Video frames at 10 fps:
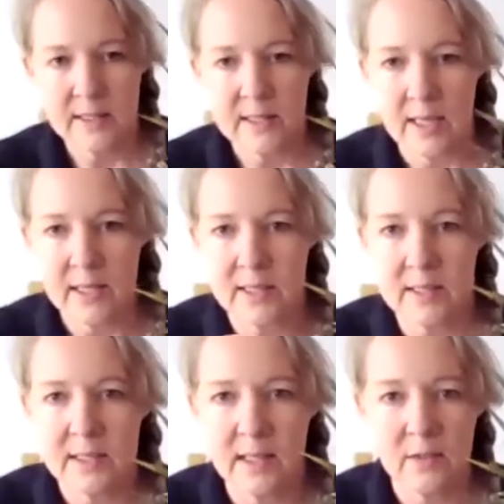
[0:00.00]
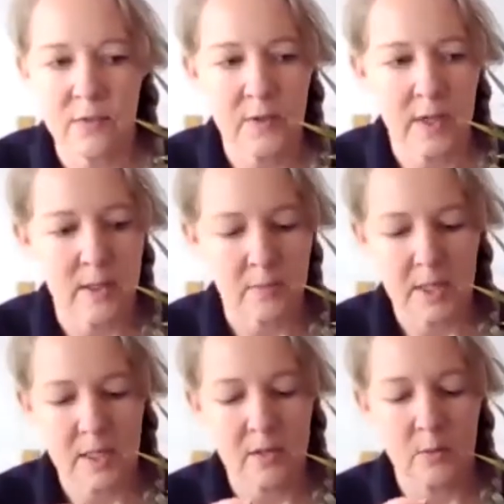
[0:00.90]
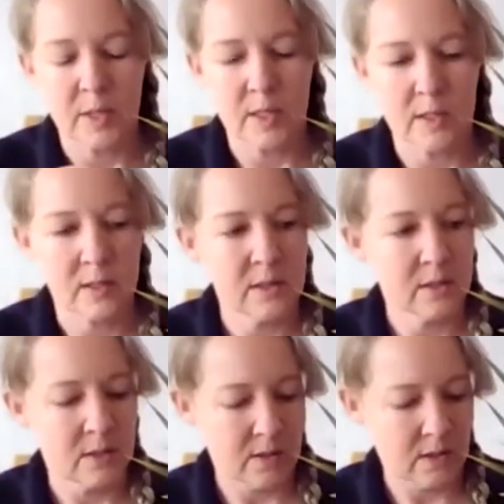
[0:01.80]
that they've either been